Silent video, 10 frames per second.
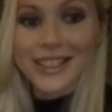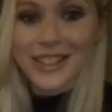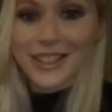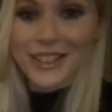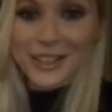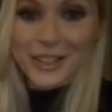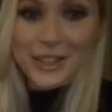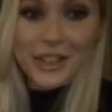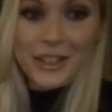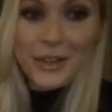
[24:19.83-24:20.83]
so you
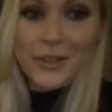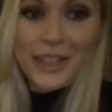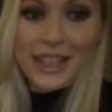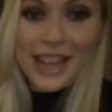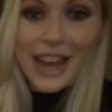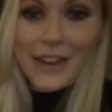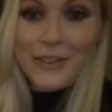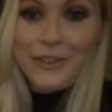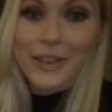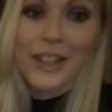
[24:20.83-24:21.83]
don't
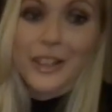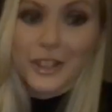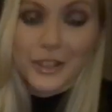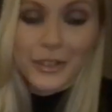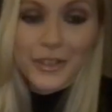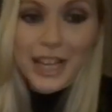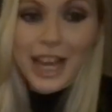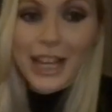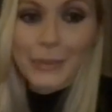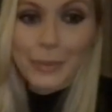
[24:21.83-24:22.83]
have a lot of
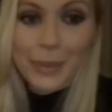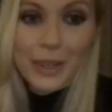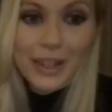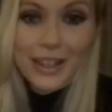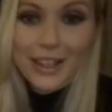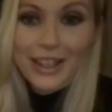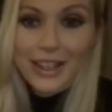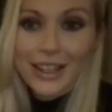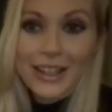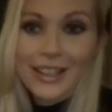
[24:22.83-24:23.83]
time
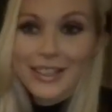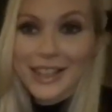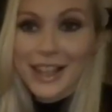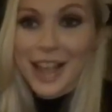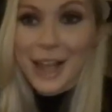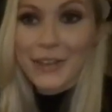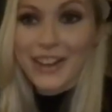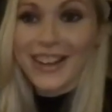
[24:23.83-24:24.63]
ever